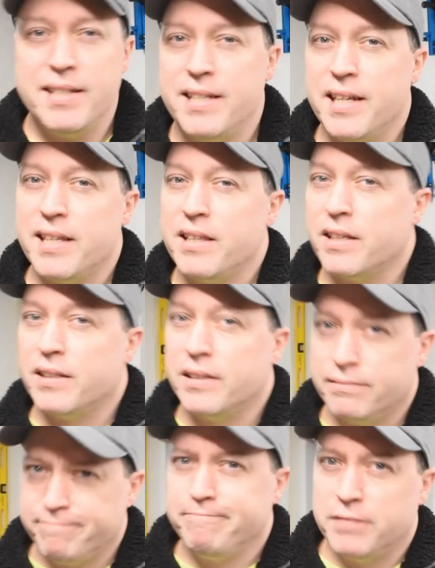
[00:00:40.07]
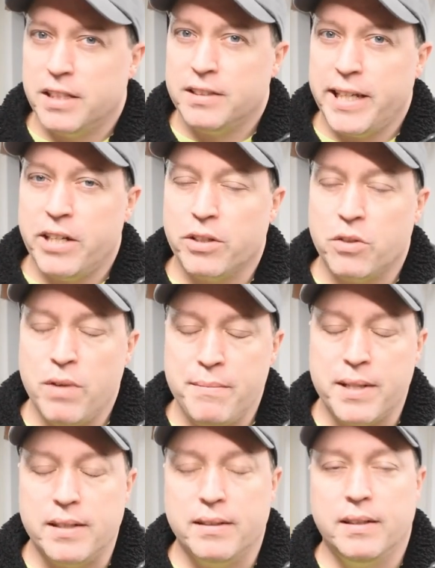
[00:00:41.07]
of digging the, the later
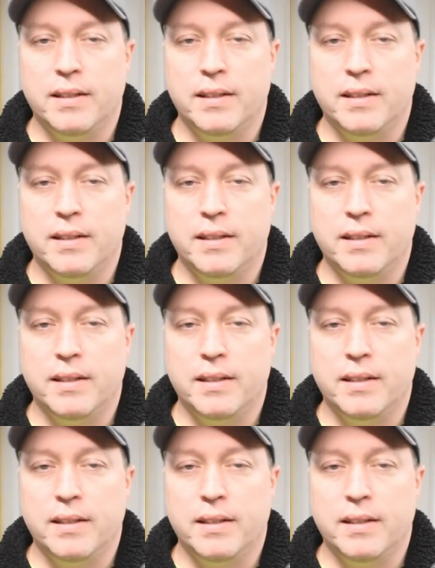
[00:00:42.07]
equipment.